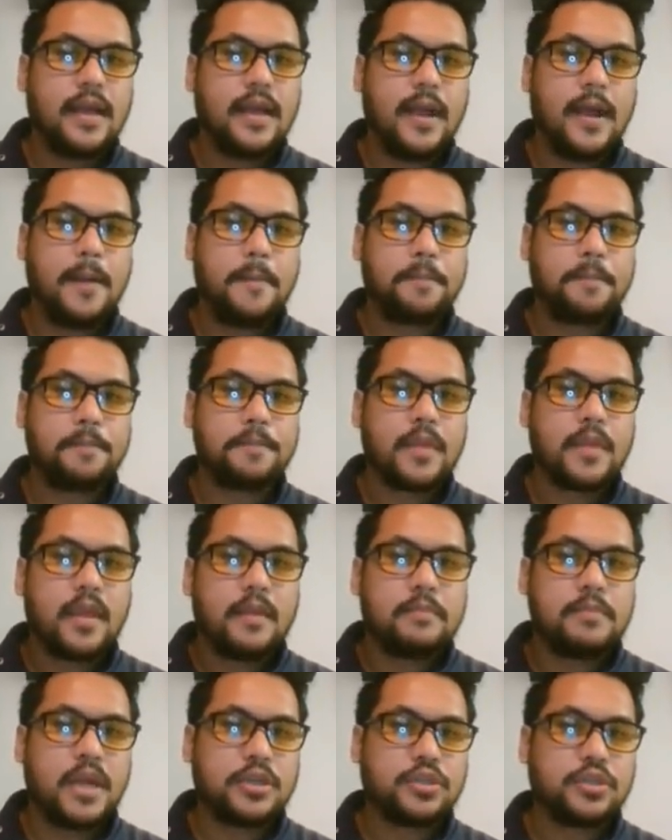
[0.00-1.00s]
Um,
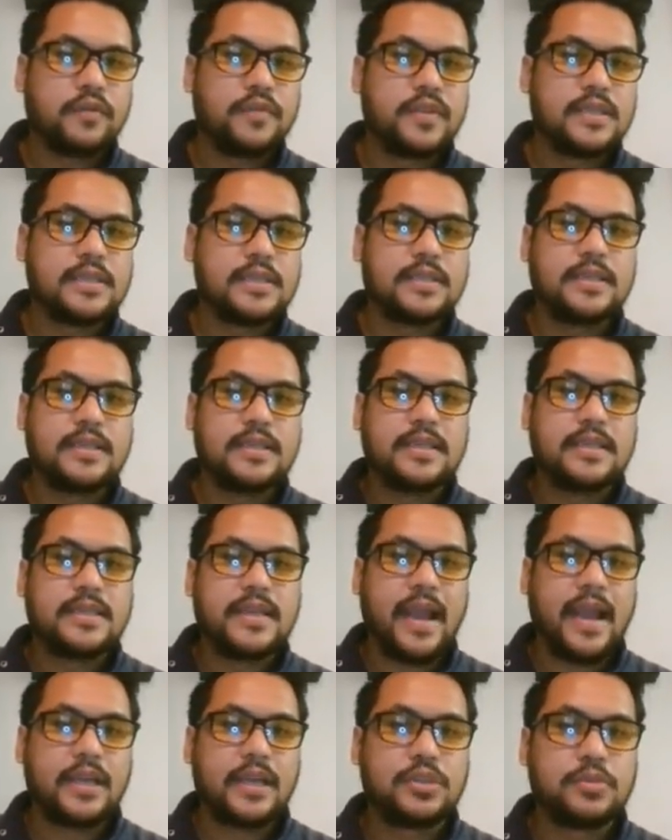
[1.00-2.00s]
I'm not sure if this is a
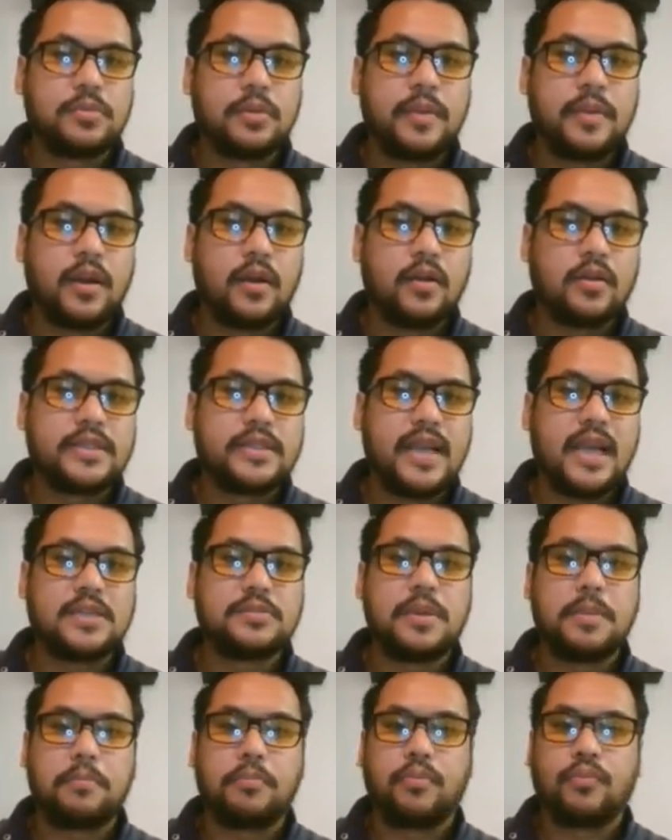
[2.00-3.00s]
detachable barrel attachment.